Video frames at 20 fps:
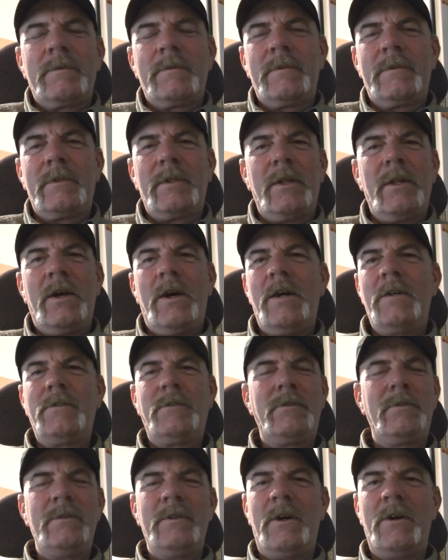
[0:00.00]
the
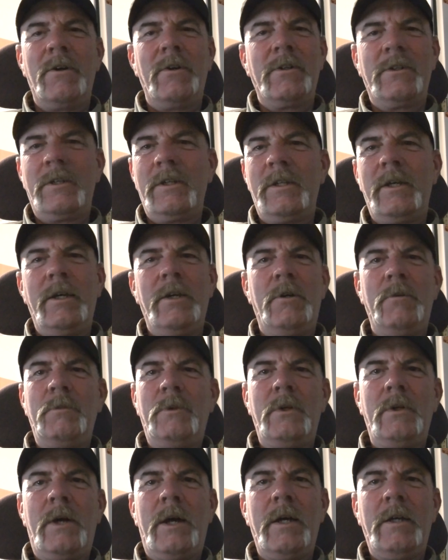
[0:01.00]
laws aren't going to help
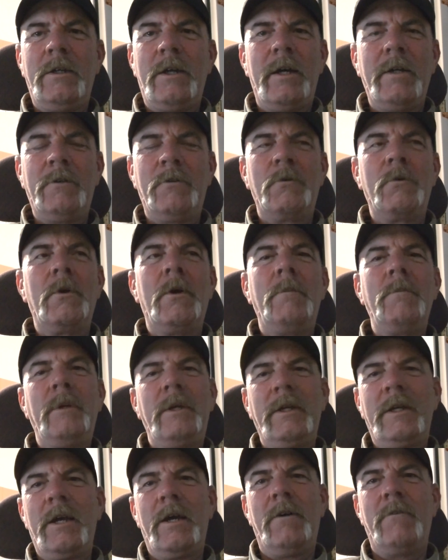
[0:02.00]
you. I grew up in
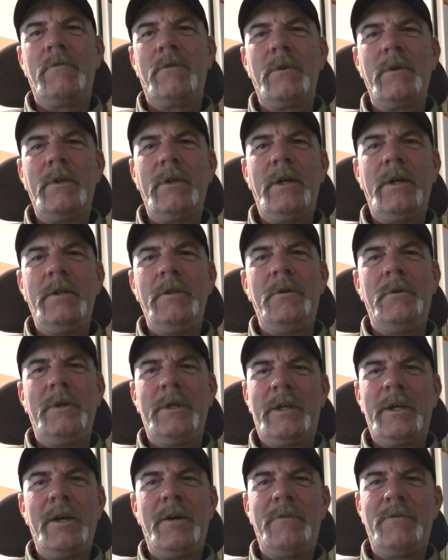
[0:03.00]
California. I know
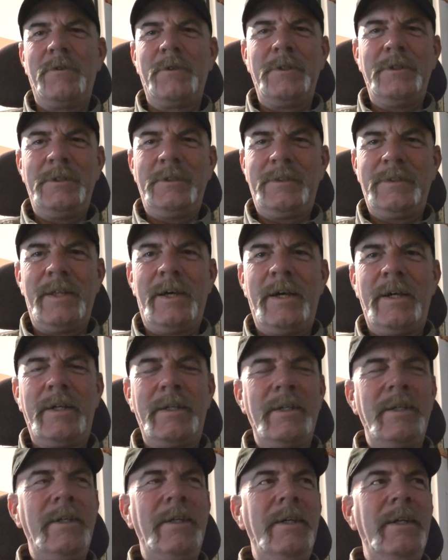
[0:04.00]
what California is
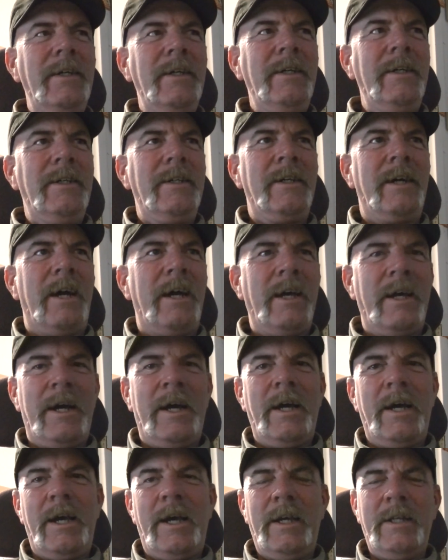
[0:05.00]
like.
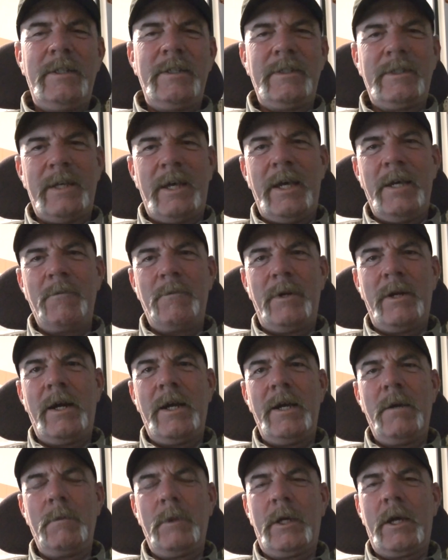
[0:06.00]
I hate to say it, but I
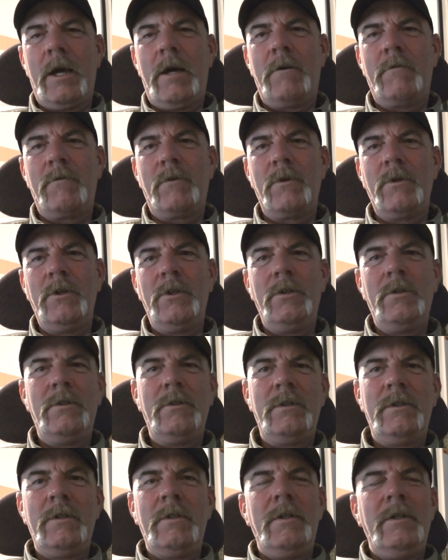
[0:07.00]
am a Californian,
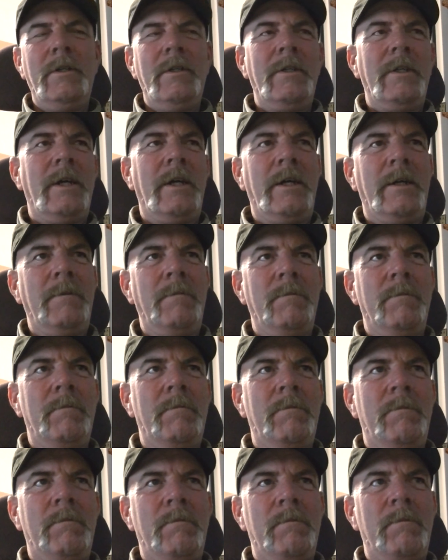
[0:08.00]
um,
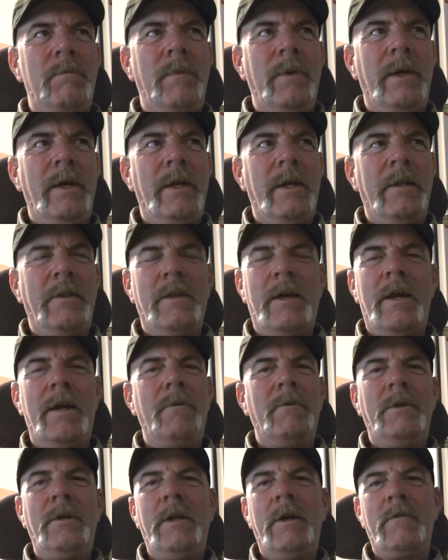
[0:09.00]
and I thought I
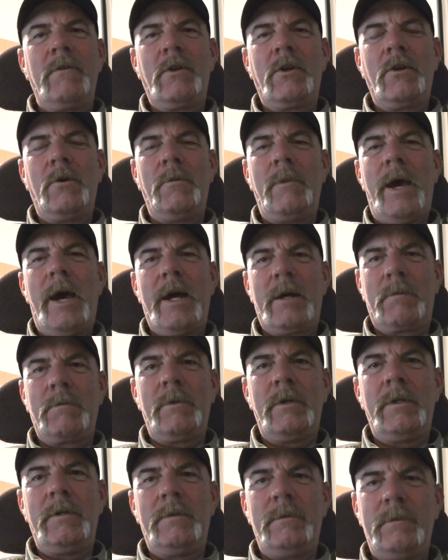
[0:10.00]
would never go back,
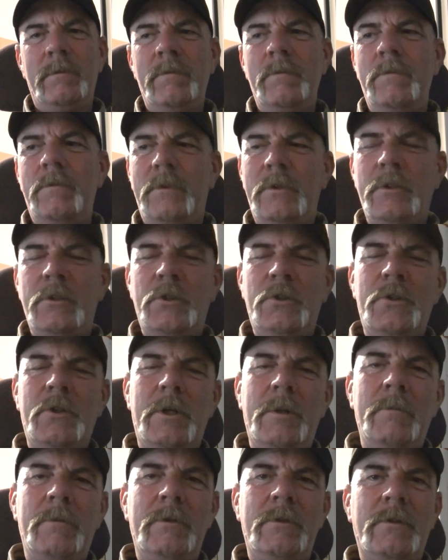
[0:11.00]
but this
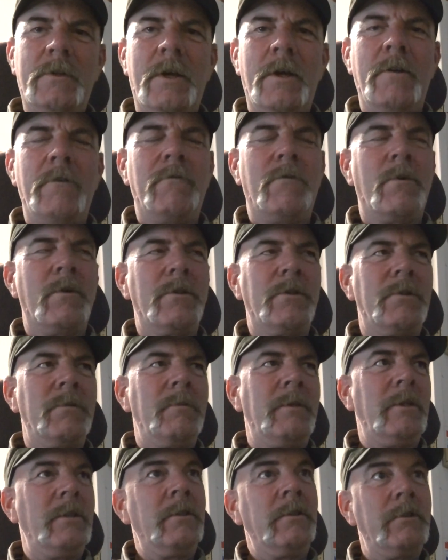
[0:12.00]
trip is kind of forcing
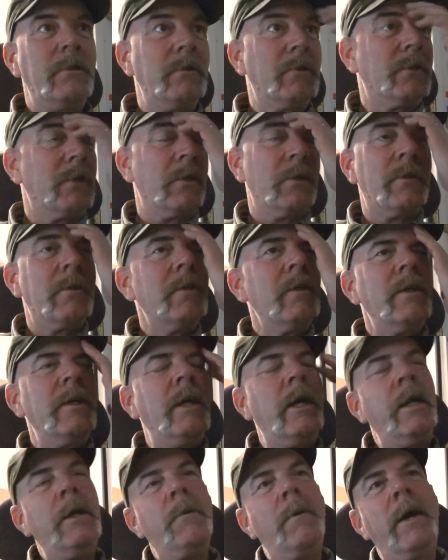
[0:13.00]
me to do so.
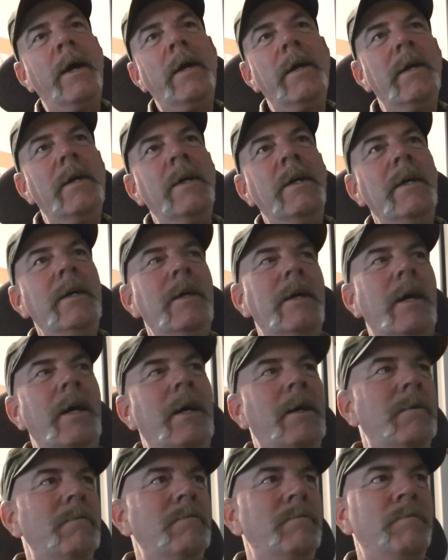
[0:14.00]
Anyway,
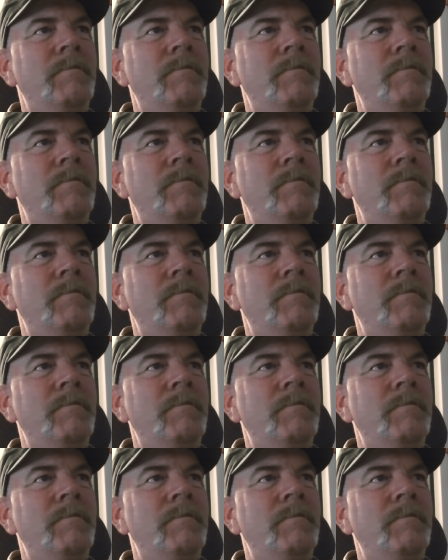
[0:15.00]
um,